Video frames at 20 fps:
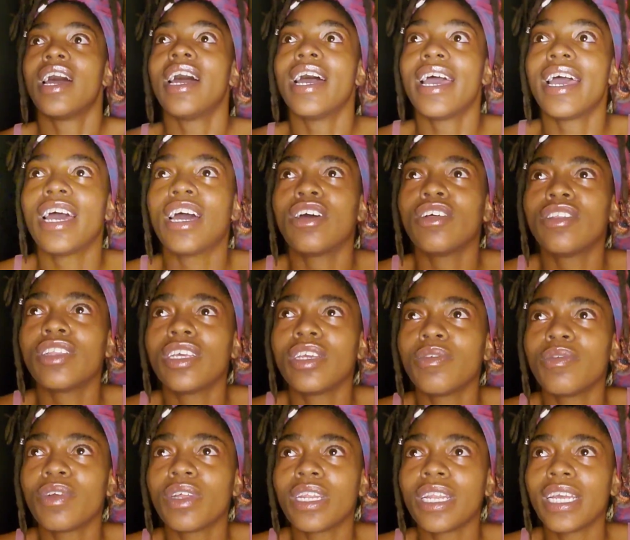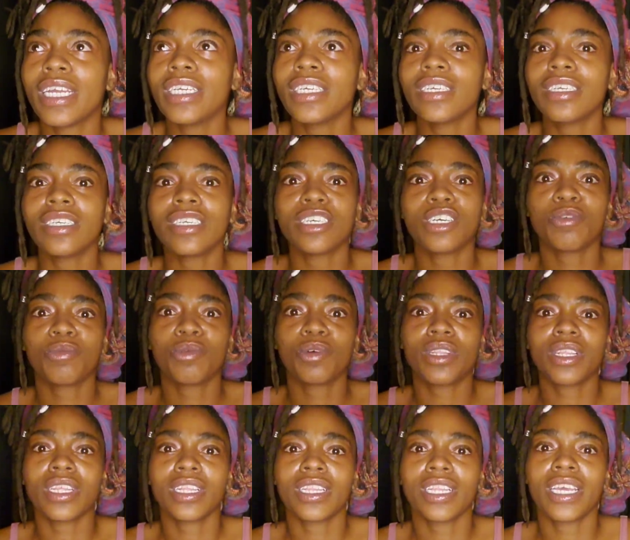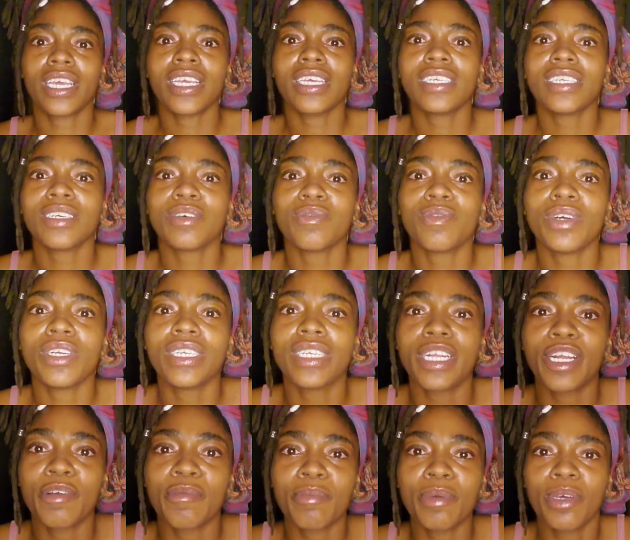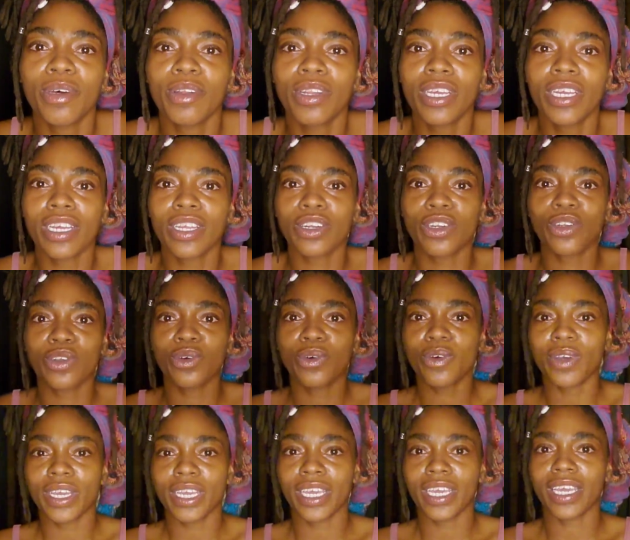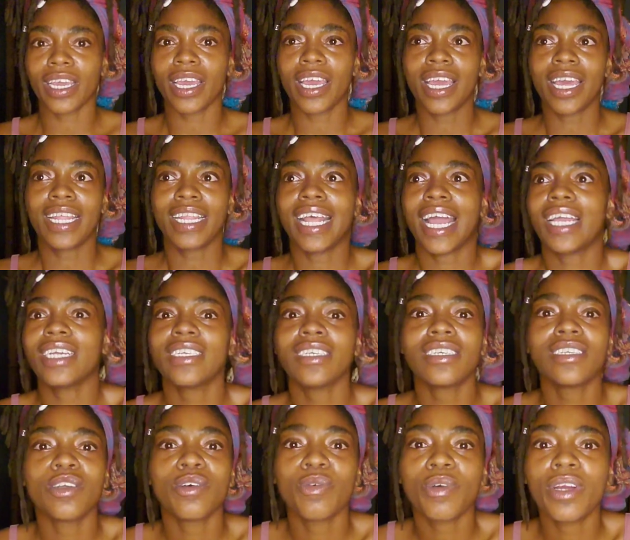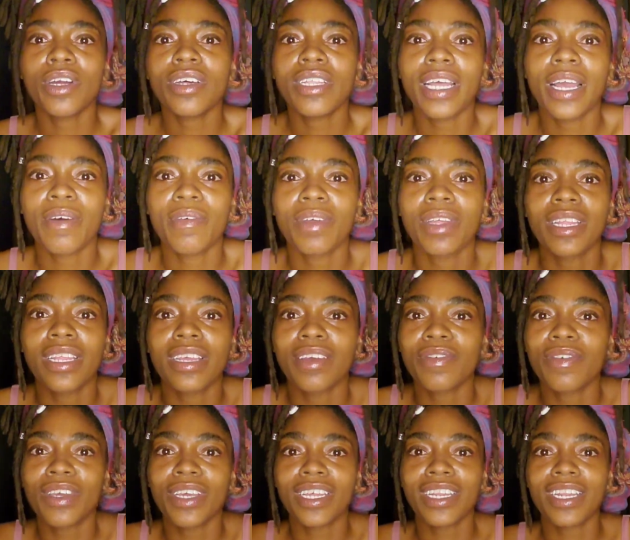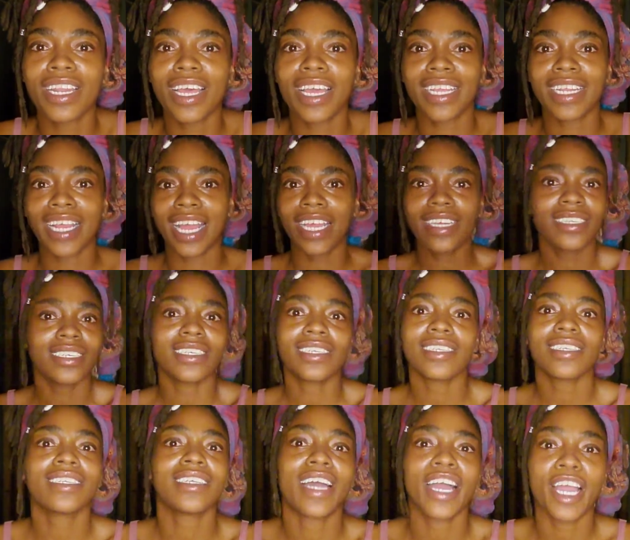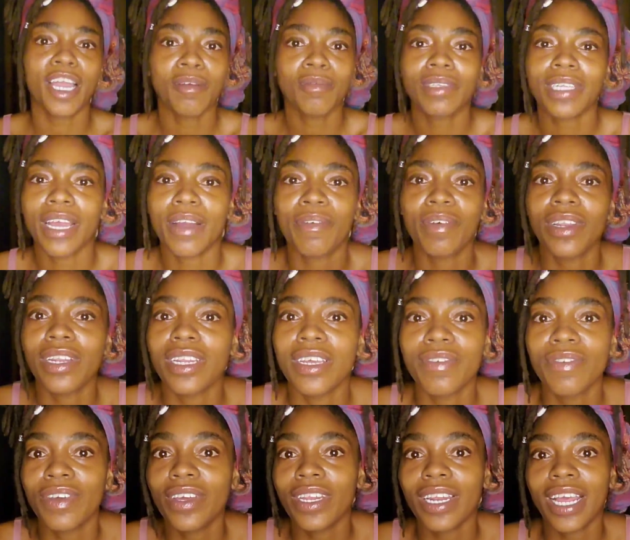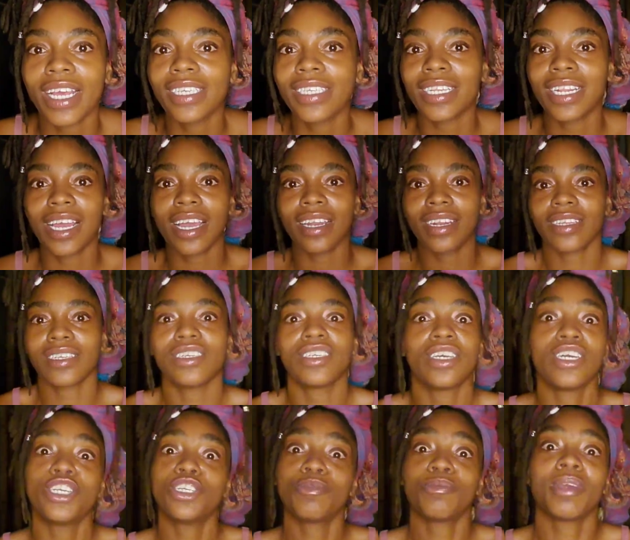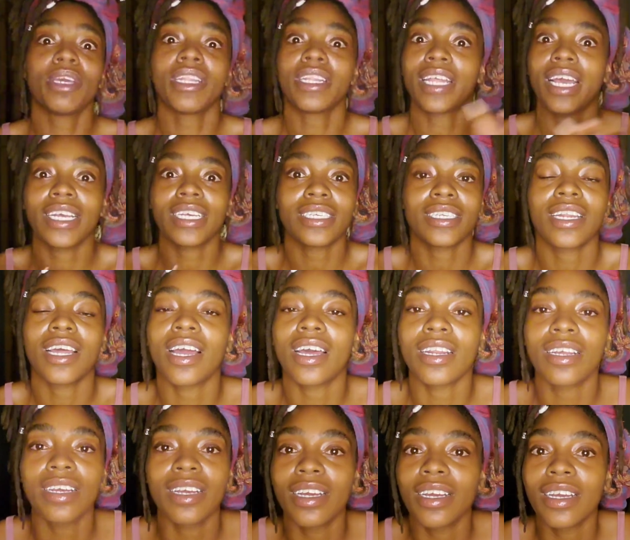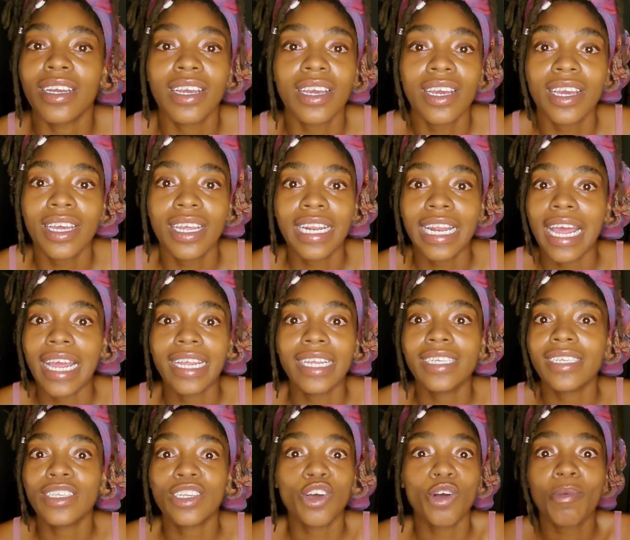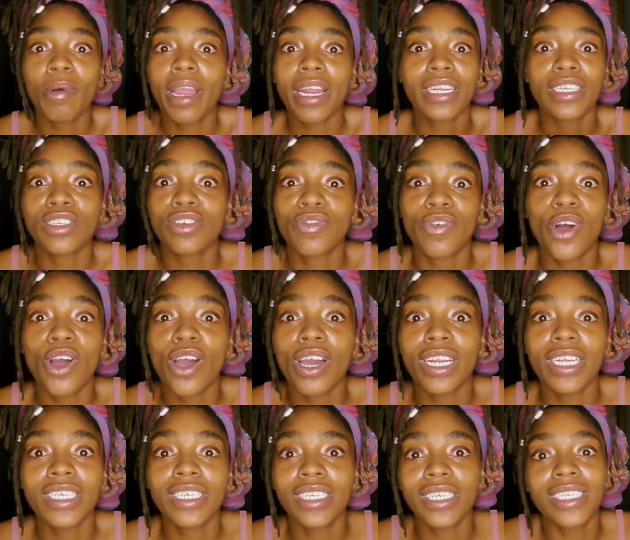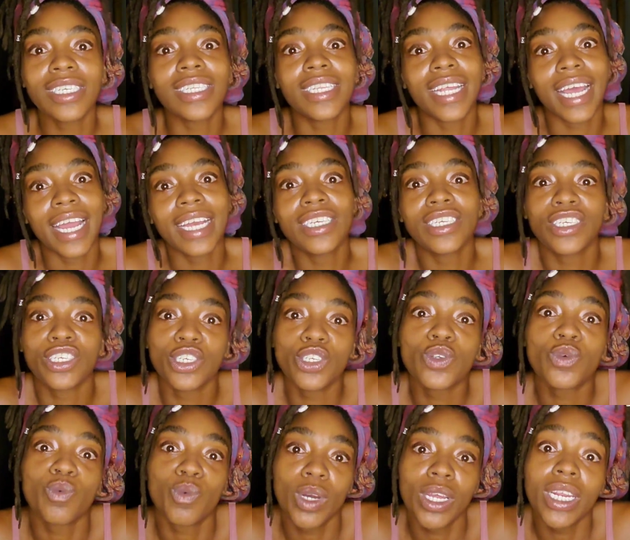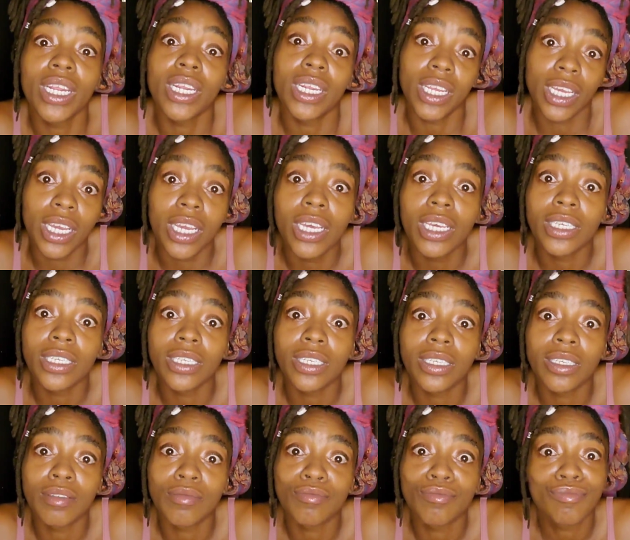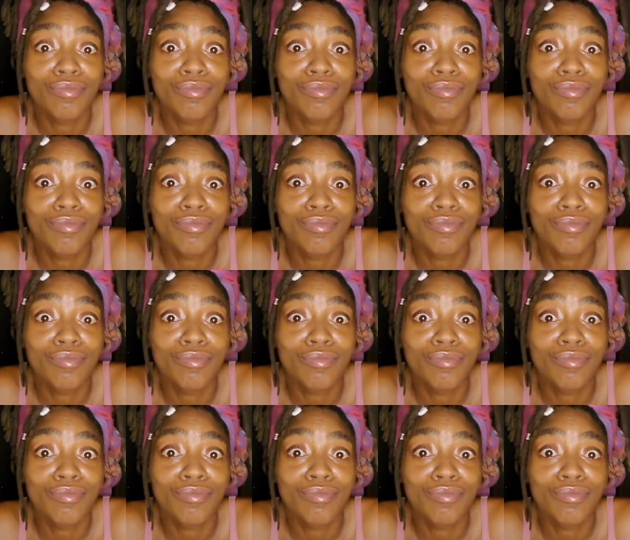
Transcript: a healthy relationship with the things in which they're building and doing. That's just the world that we live in. Like, that's just the times that we're living. That's not a judgment. That's not it's nobody's fault. It's just, that's just what it is.